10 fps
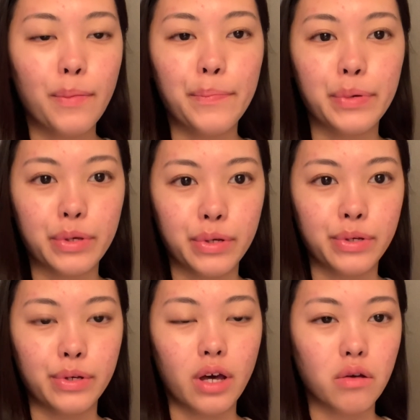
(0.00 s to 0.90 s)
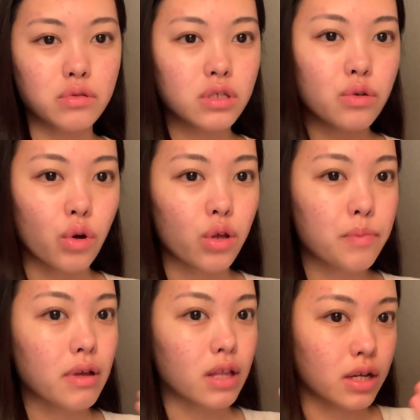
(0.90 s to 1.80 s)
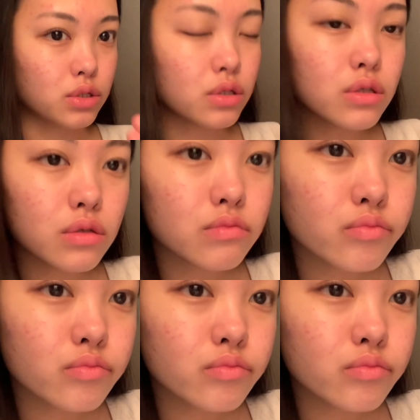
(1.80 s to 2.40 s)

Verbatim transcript: but i was like curling my lashes